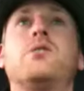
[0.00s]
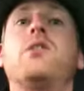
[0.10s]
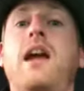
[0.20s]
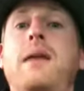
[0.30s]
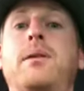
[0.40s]
to
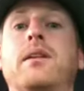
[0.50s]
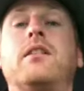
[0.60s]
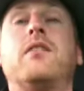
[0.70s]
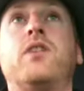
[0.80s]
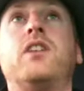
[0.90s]

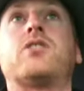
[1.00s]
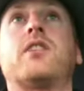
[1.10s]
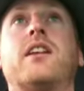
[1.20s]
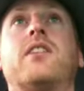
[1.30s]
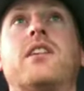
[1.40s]
happen
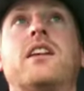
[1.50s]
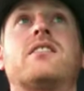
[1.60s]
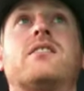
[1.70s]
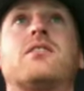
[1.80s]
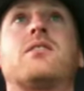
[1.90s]
eventually in the
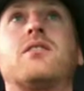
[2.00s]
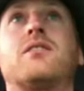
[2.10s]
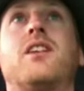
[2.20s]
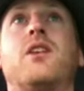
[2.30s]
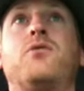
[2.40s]
next,
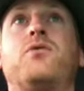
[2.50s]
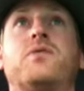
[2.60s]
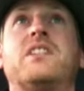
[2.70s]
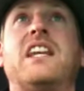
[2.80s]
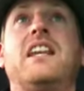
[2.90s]
you
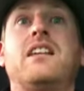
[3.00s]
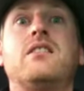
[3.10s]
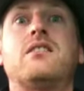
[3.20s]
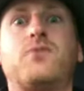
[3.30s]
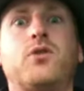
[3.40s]
know,
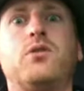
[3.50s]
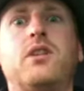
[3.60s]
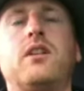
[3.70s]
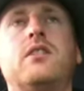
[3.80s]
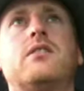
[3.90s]
years, few
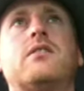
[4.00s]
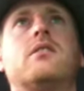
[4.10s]
years.